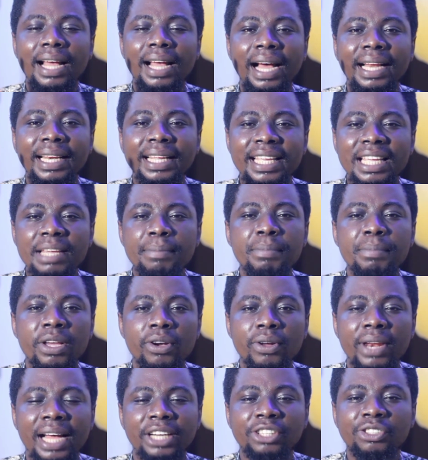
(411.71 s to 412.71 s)
an
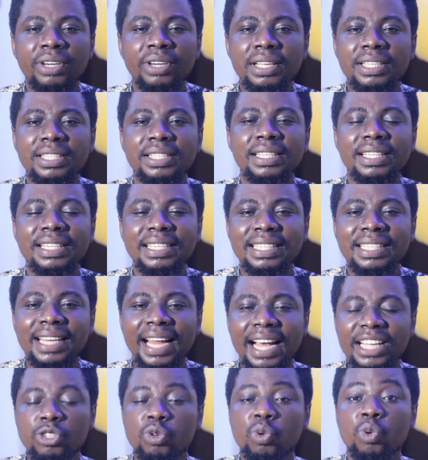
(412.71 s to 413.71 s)
email address
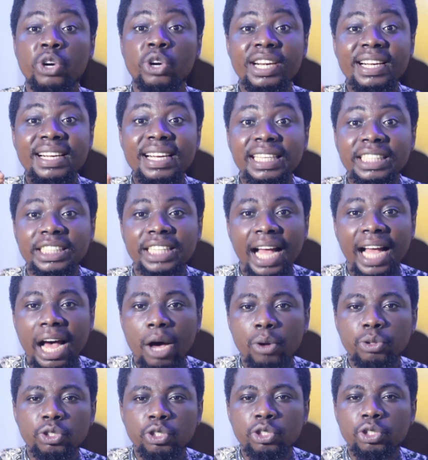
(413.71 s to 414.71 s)
that will reach
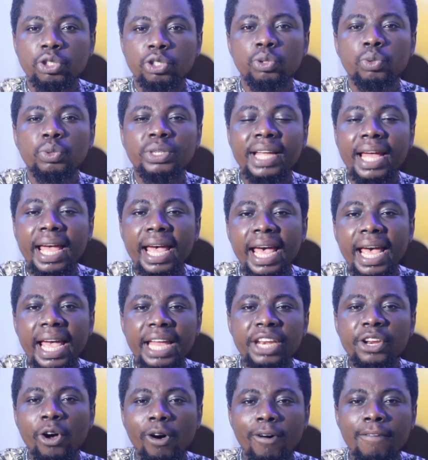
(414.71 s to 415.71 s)
out to the
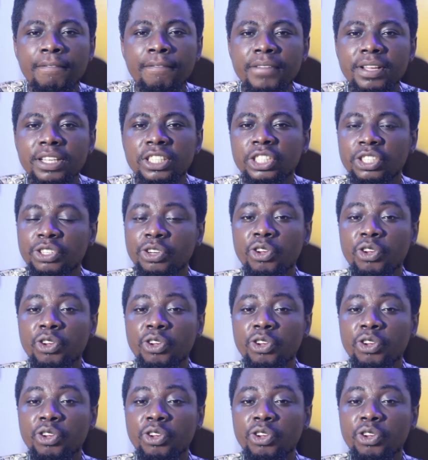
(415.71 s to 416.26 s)
head office.